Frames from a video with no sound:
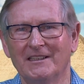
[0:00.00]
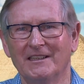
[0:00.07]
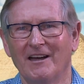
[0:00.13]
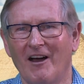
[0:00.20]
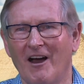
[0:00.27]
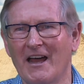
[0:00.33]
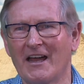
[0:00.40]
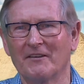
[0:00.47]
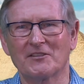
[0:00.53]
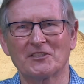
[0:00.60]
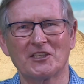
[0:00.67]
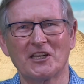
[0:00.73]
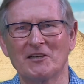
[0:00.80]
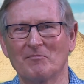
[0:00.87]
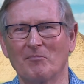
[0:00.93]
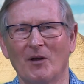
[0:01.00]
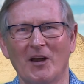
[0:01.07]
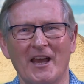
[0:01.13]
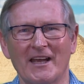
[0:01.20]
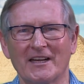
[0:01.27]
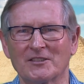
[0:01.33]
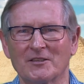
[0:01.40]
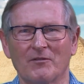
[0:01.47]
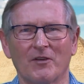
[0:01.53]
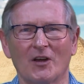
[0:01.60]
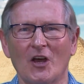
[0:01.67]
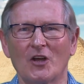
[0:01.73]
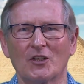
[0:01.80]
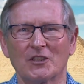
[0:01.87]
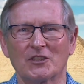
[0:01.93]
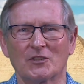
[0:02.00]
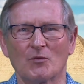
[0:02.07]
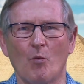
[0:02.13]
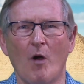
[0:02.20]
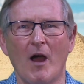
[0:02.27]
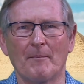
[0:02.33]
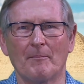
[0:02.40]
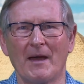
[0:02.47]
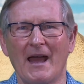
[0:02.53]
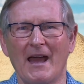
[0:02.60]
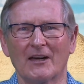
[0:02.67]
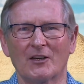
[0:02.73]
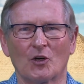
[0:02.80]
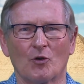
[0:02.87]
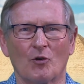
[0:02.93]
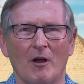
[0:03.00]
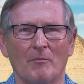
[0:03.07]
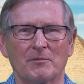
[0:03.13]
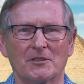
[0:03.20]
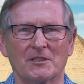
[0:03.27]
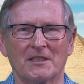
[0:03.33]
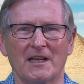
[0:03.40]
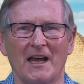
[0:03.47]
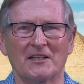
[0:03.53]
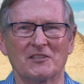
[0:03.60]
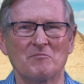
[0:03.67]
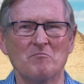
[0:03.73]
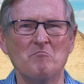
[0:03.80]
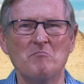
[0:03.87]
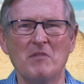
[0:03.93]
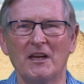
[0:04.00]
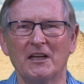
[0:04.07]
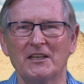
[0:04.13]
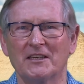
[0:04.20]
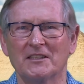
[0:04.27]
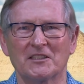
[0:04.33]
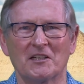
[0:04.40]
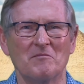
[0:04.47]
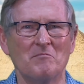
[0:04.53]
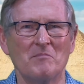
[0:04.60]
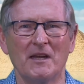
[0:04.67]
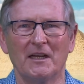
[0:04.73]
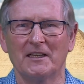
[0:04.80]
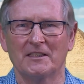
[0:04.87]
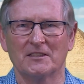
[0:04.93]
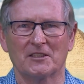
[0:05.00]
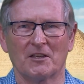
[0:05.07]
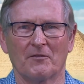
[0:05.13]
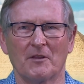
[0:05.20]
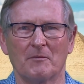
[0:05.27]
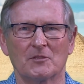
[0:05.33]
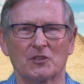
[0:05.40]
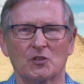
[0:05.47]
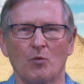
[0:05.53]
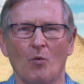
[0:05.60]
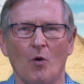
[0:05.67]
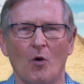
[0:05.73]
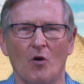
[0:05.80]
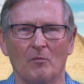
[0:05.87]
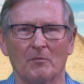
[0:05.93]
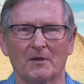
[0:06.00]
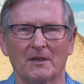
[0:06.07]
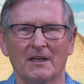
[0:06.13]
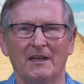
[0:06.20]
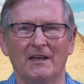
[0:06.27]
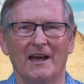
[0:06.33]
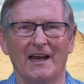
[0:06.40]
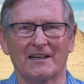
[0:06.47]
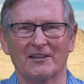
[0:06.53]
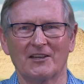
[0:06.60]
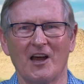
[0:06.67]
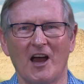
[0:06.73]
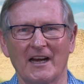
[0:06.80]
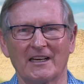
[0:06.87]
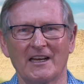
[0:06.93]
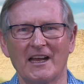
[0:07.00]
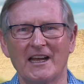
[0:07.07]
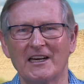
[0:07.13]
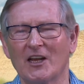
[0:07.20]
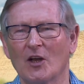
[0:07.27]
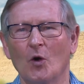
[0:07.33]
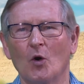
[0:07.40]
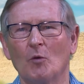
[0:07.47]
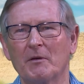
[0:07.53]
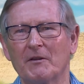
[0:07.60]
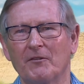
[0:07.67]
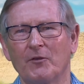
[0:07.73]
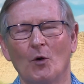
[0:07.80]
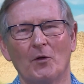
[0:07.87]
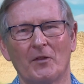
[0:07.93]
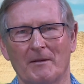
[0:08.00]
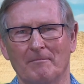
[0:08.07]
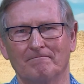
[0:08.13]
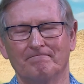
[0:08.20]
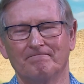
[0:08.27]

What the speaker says: I have seen plagues of locusts wipe out crops as millions and millions of them swarmed at night, eating all before them.